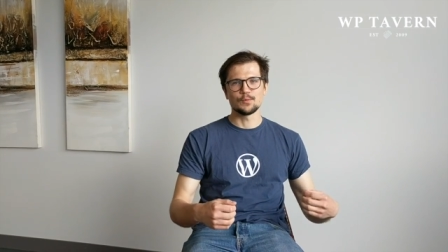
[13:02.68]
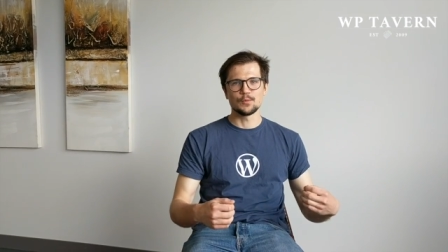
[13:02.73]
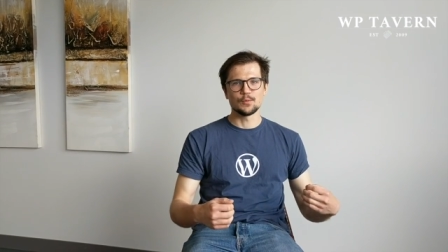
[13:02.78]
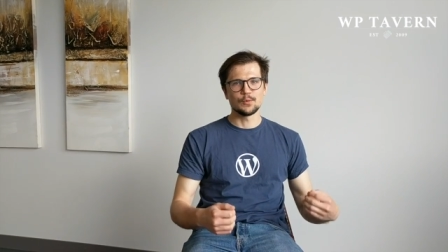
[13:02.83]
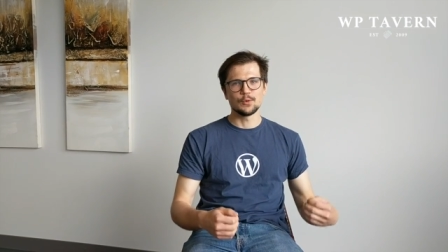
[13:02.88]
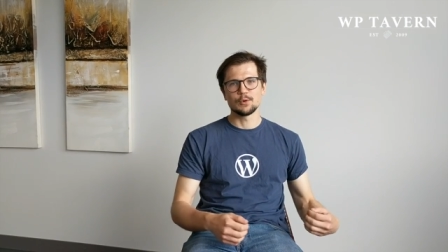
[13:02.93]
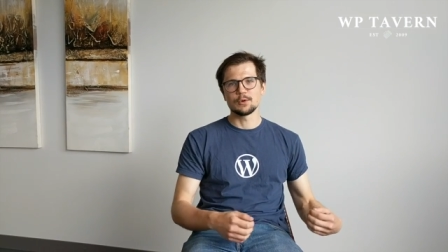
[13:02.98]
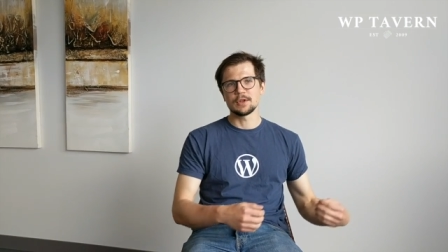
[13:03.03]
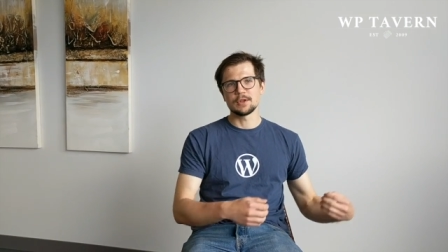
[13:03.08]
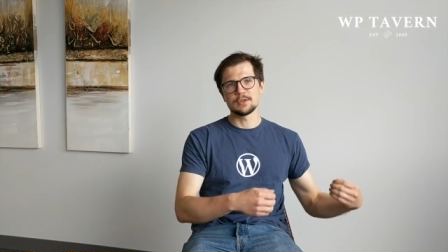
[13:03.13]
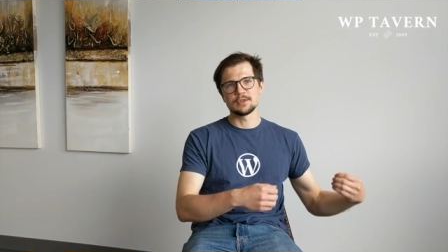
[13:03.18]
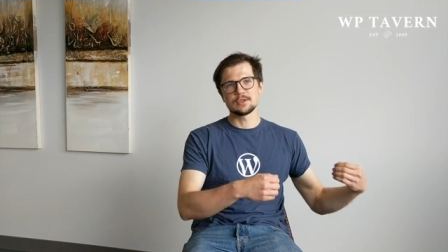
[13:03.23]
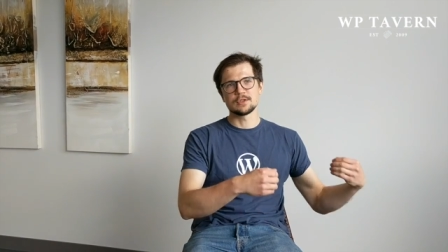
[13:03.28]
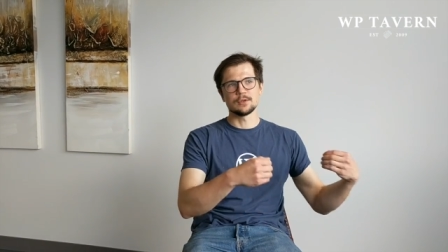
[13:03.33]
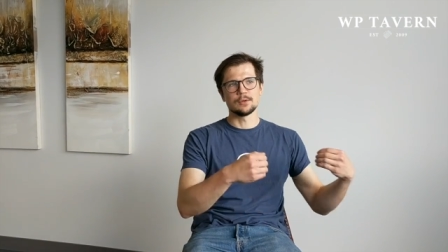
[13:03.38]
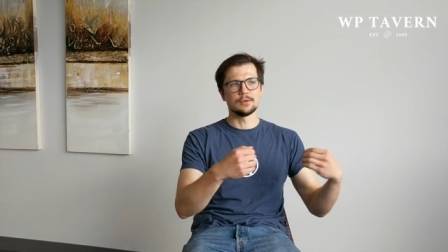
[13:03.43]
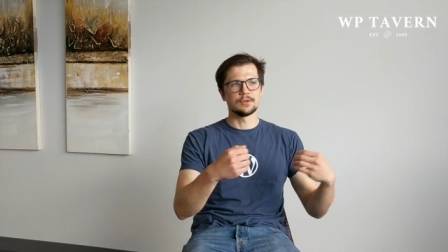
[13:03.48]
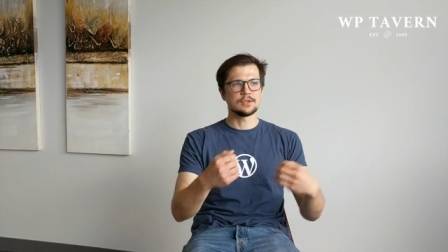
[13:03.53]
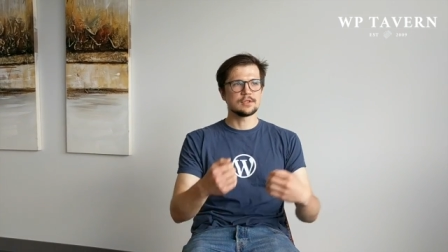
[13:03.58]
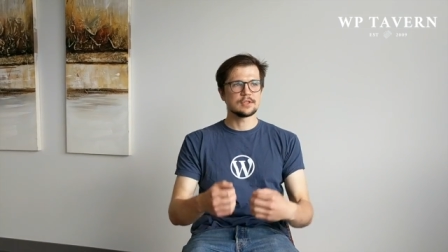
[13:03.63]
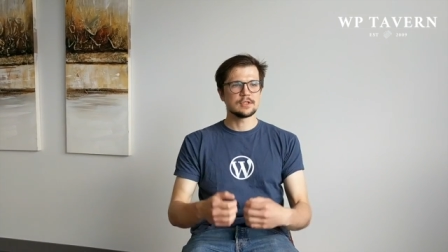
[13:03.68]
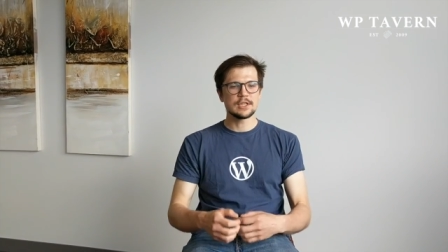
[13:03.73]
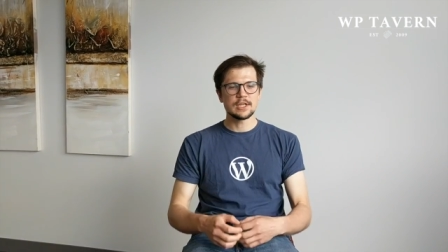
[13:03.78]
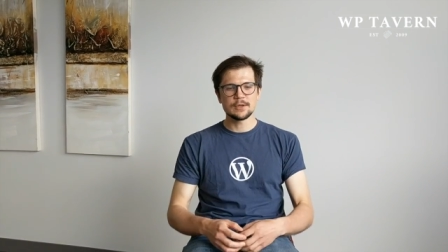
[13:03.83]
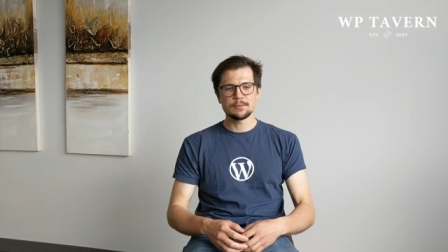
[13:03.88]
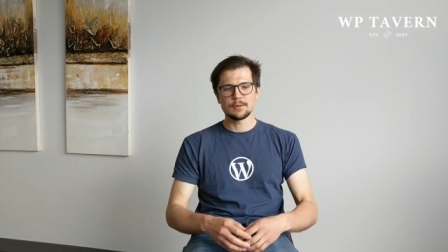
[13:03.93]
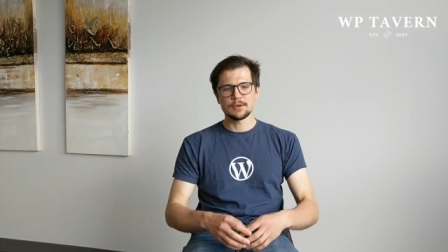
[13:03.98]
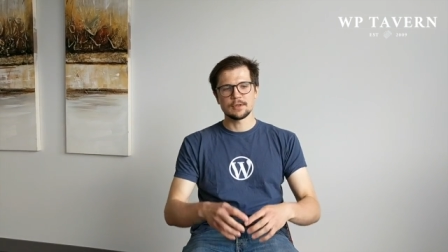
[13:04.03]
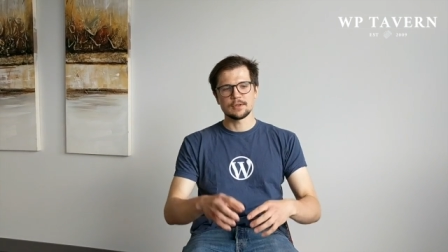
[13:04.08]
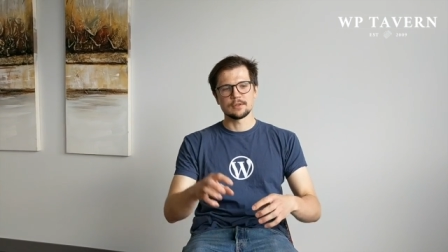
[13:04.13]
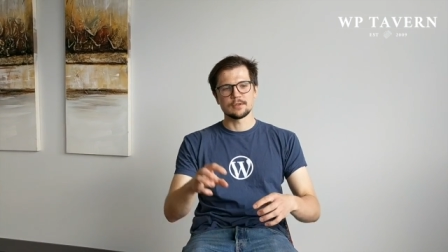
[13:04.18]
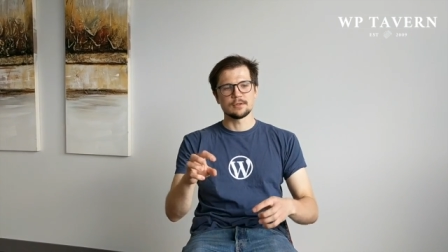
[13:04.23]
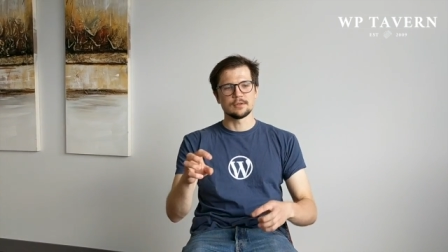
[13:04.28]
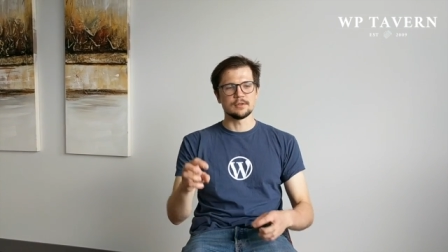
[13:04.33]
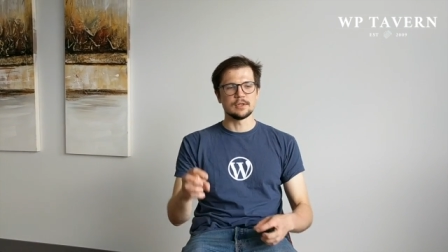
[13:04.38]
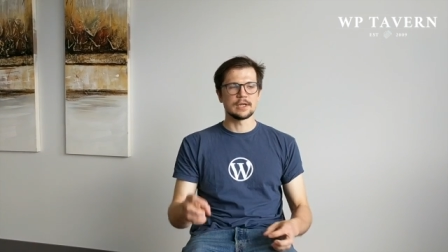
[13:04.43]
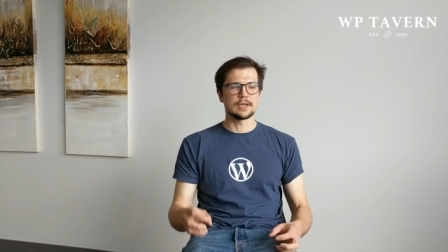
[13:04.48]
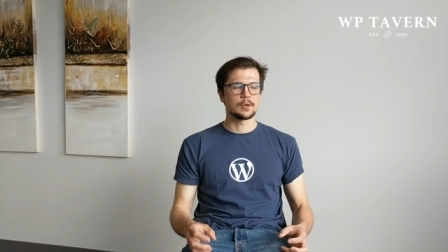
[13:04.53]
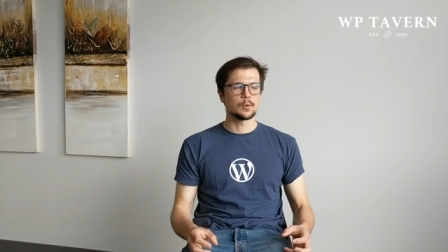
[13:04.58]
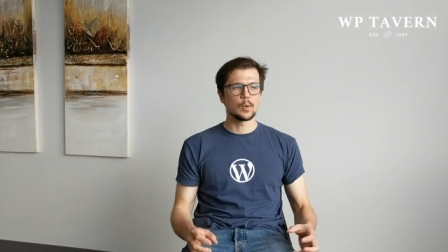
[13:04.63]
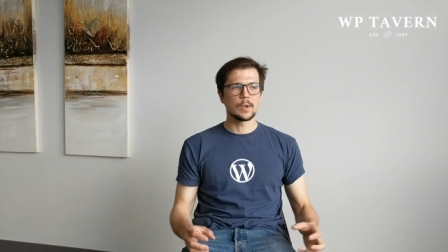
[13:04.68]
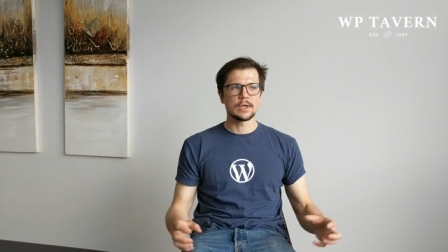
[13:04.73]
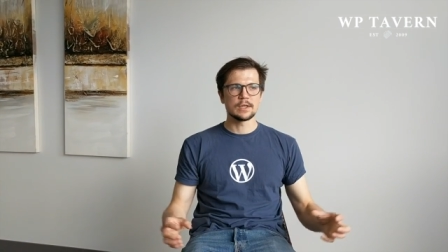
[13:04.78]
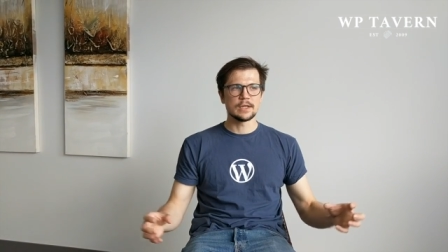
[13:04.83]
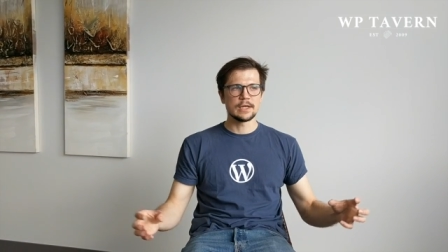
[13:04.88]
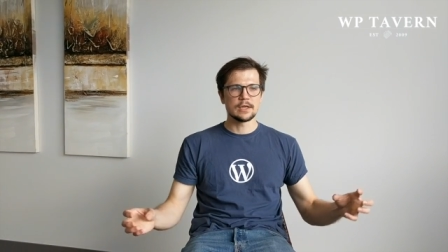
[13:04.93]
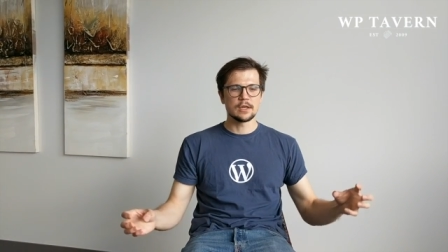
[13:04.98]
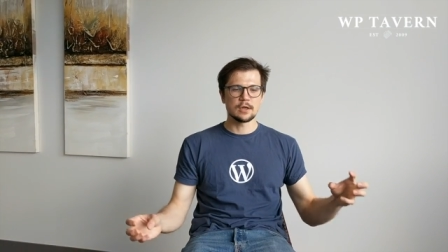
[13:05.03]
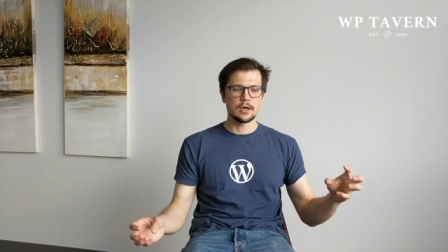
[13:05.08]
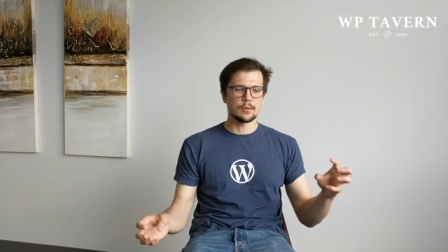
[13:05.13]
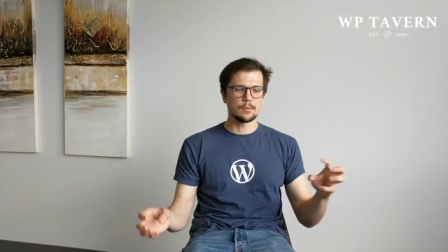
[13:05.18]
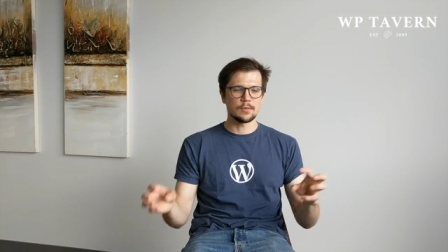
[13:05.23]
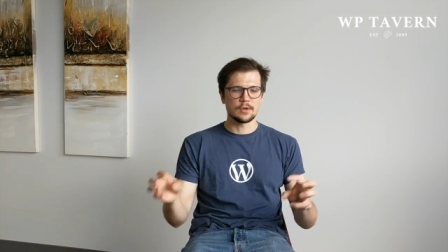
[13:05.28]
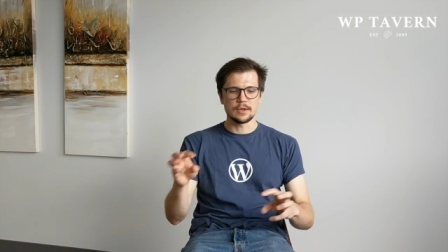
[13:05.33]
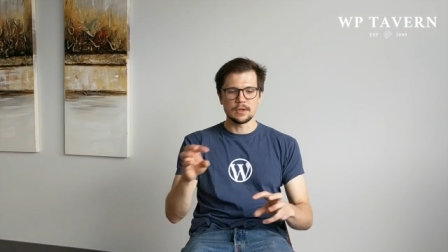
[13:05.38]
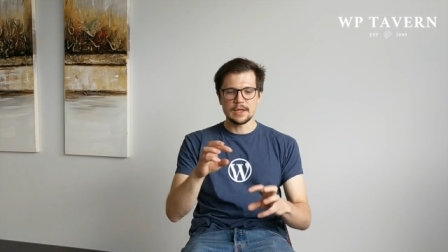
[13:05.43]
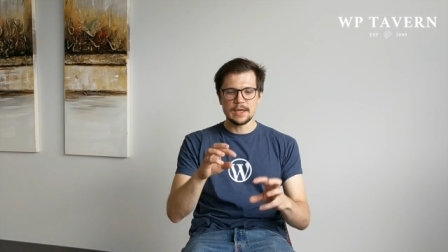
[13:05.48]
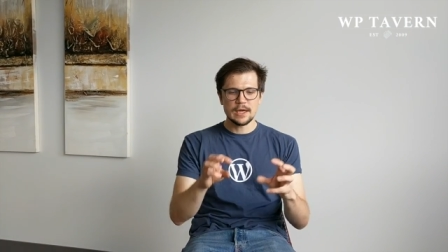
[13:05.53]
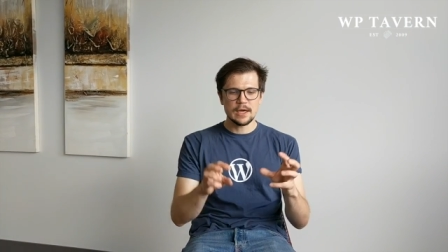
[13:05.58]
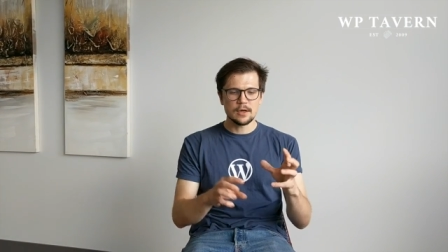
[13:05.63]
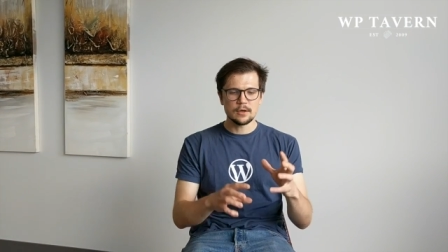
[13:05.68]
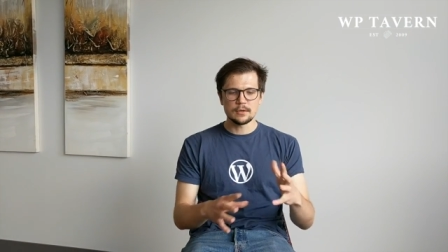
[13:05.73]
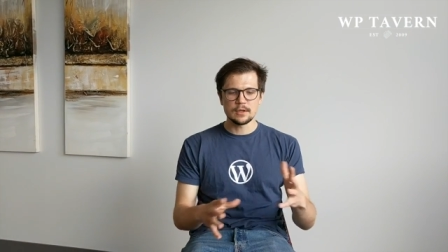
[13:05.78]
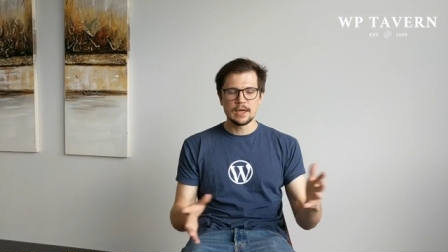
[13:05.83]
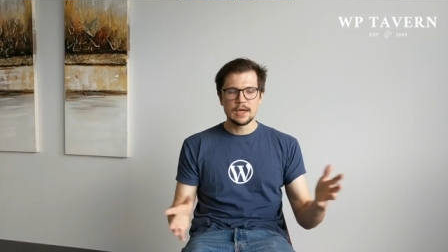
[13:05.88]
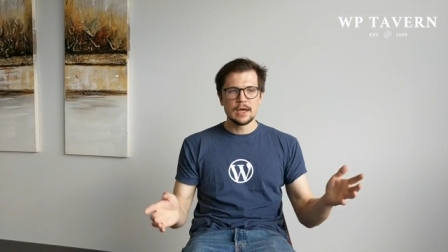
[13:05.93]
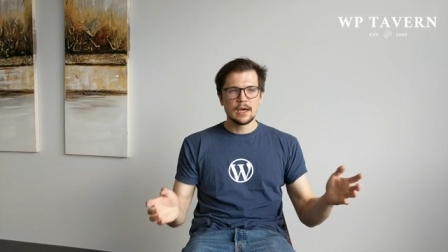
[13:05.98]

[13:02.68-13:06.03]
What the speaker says: you can install this theme and like quickly comp the layout